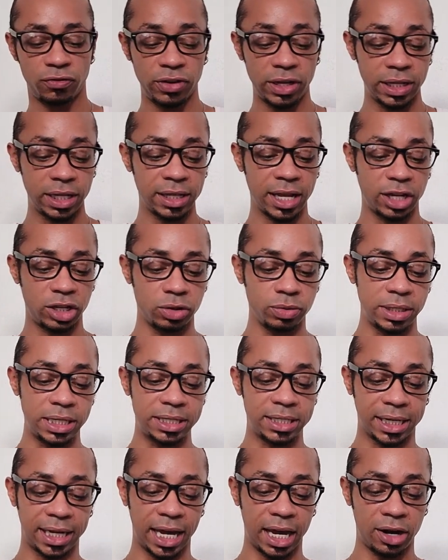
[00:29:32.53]
you're feeling like you
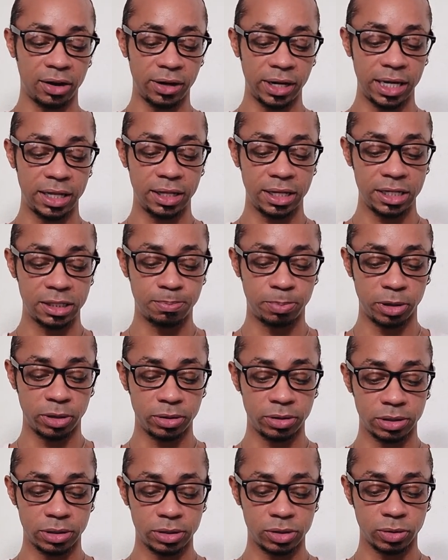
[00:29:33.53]
need to carry these
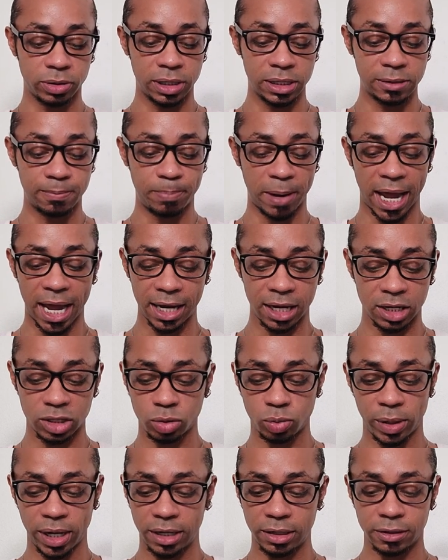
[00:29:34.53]
burdens or this
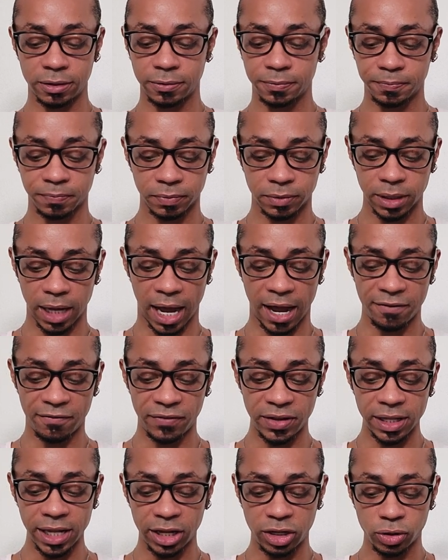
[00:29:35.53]
baggage when I
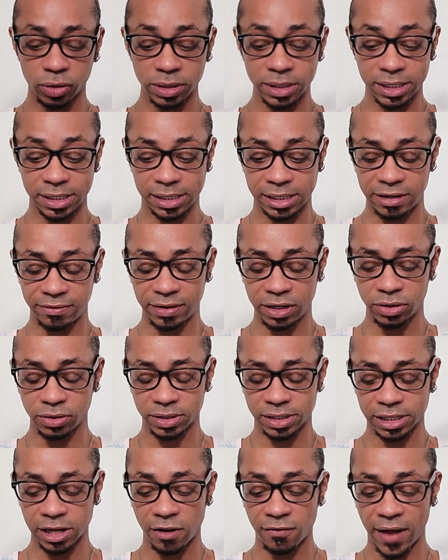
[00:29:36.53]
feel like you're deceiving
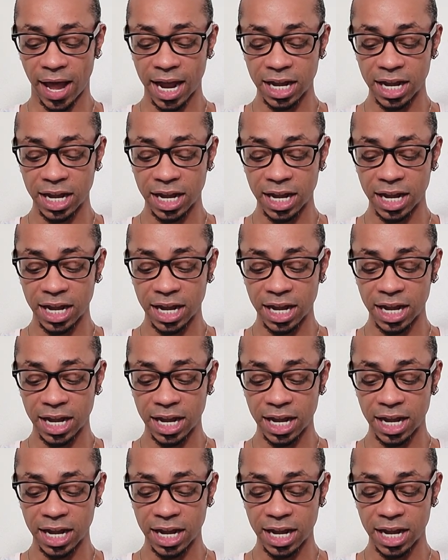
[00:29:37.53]
yourself.